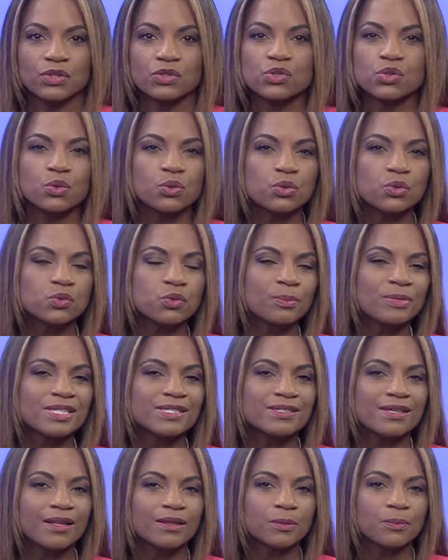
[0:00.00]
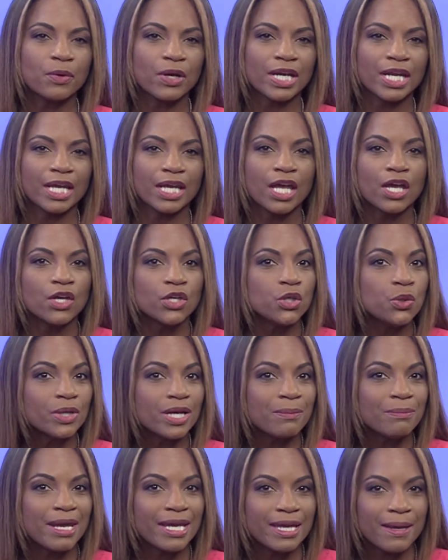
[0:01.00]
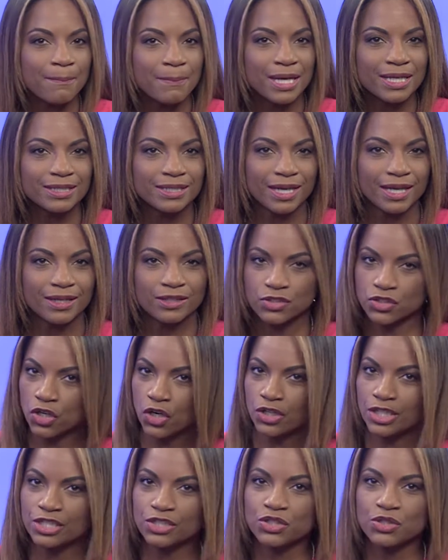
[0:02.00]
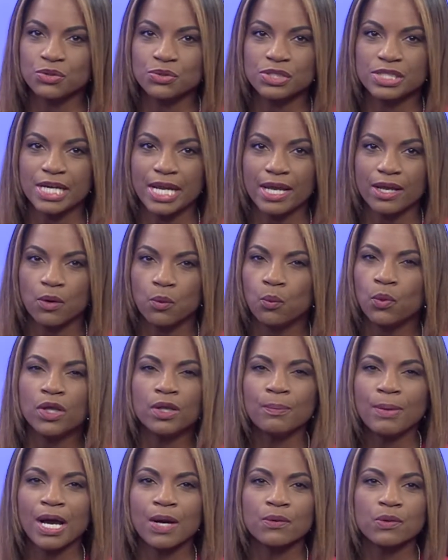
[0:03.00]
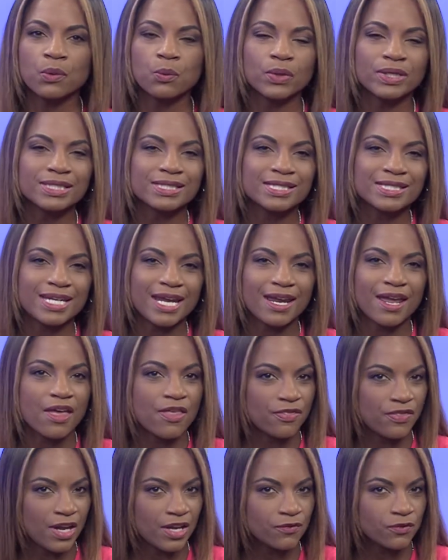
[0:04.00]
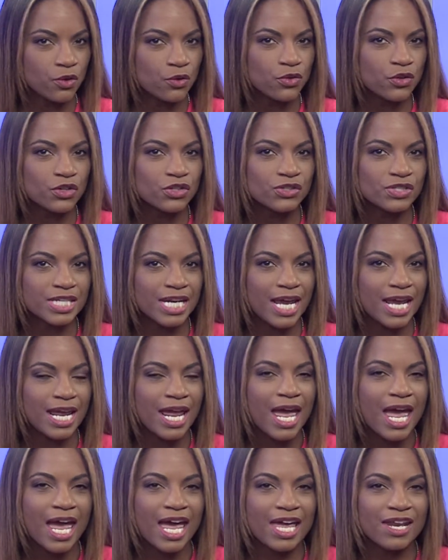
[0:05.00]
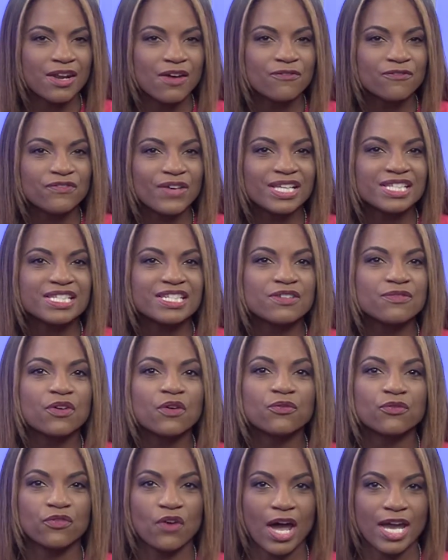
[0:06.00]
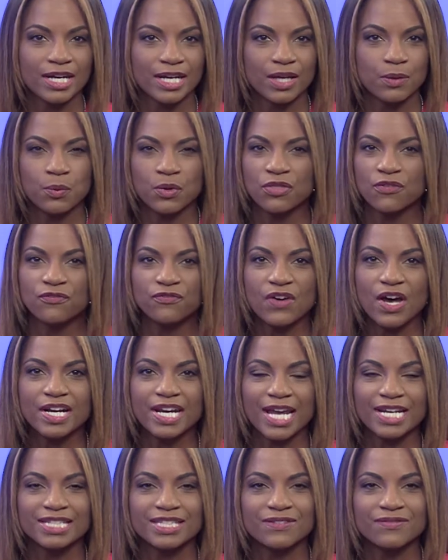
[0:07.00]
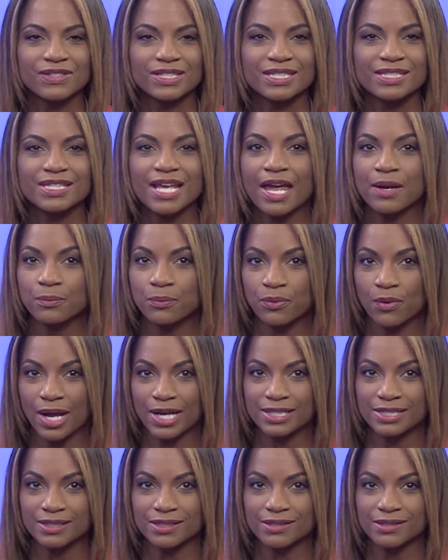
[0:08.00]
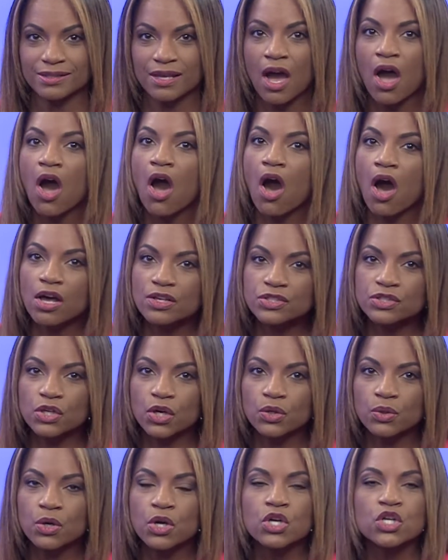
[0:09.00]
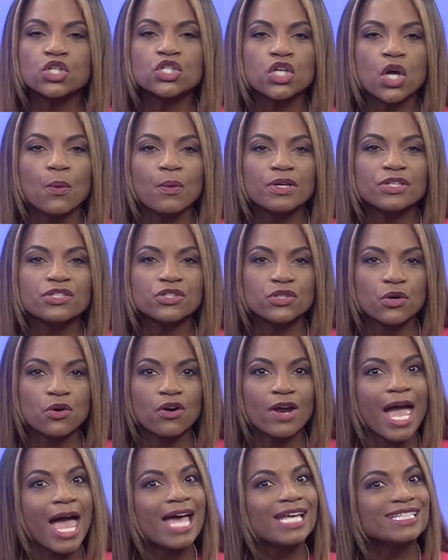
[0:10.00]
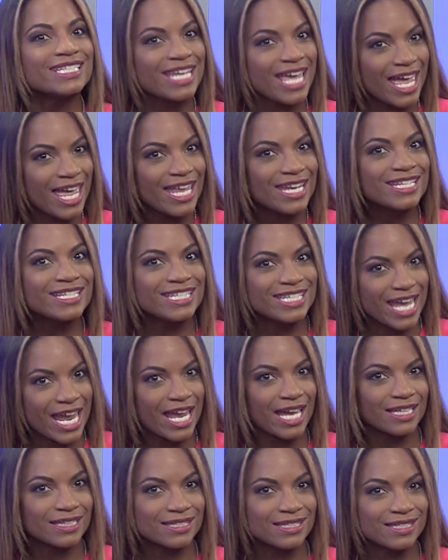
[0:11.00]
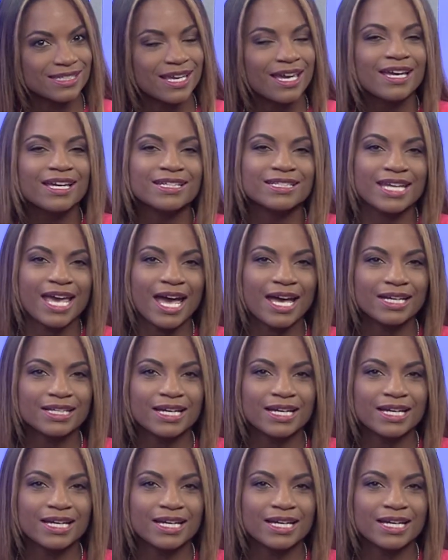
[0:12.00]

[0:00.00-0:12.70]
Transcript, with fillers: schools will be celebrating You Can Make It Monday, Target Tuesday, Willpower Wednesday, Thankful Thursday, and Festive Friday with fun activities and prizes. Also, show us your at 10 dance. Tag